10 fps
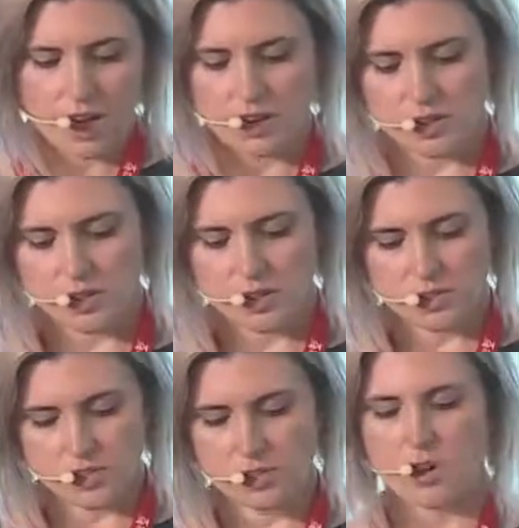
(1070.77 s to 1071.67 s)
and
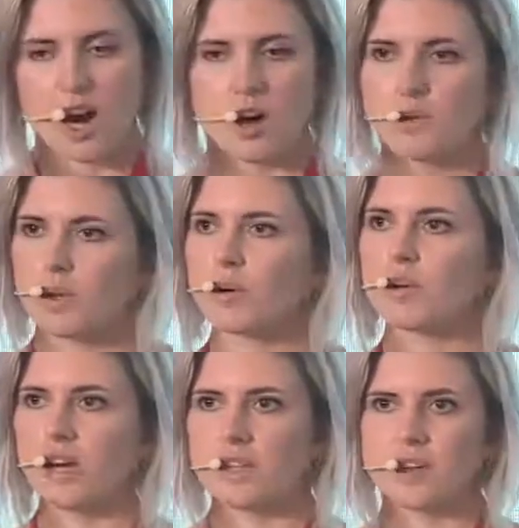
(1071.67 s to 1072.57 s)
also to how we
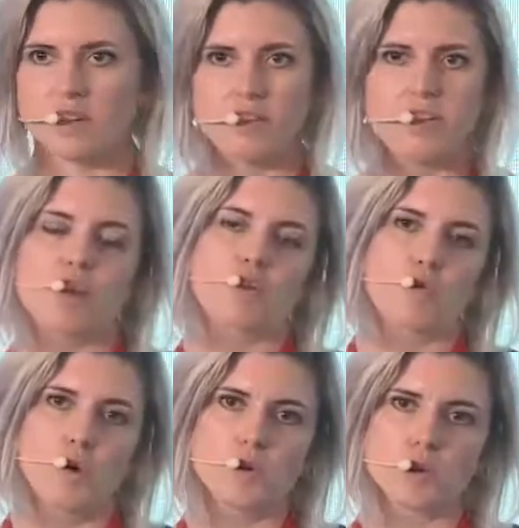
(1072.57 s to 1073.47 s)
will identify the
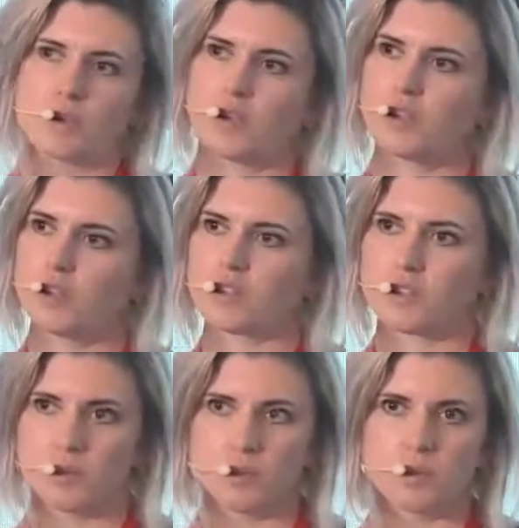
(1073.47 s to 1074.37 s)
roles within these
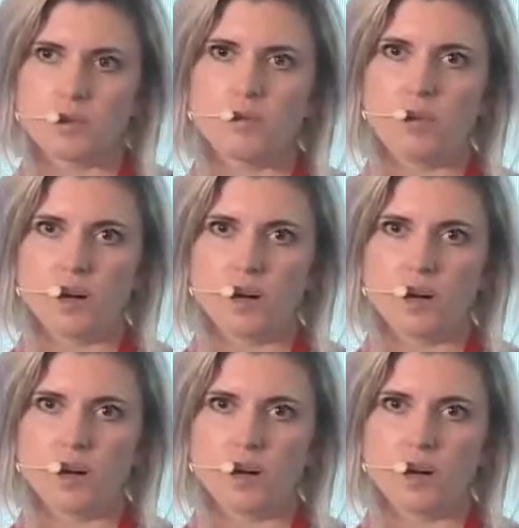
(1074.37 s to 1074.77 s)
new